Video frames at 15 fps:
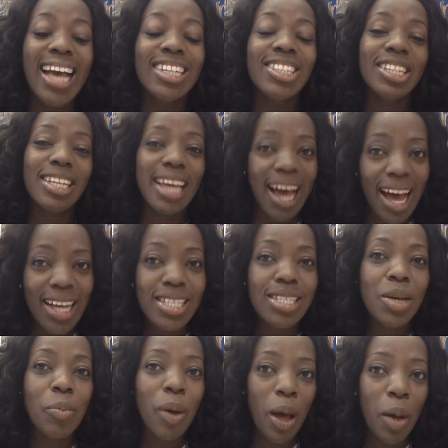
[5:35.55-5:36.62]
She has
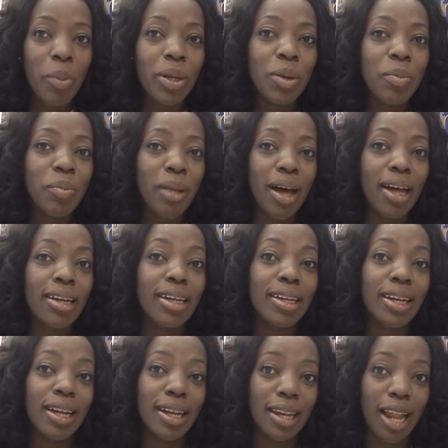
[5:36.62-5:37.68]
a permanent man
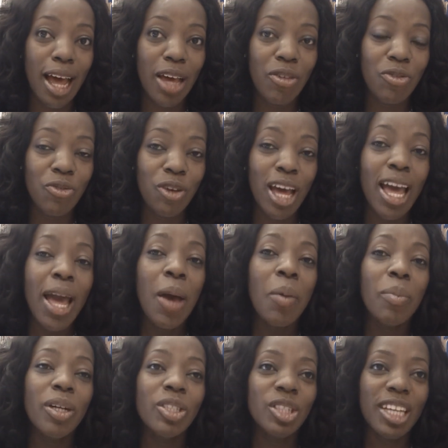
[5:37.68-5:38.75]
in her life,
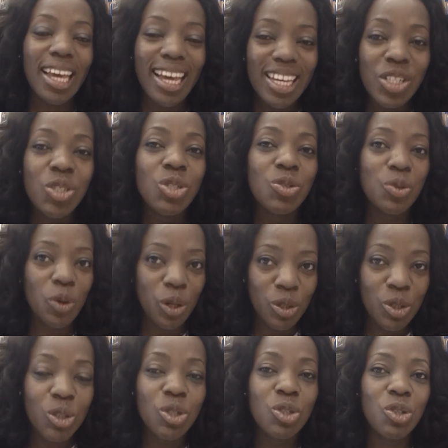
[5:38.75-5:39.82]
but she is going
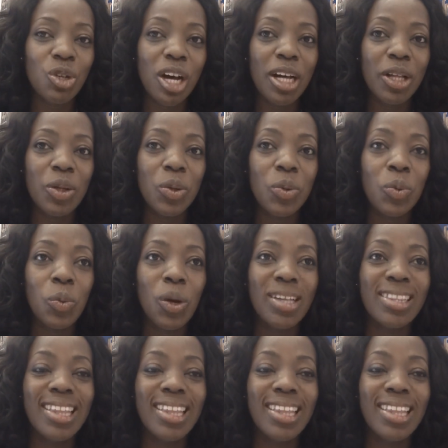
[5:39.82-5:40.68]
to struggle with,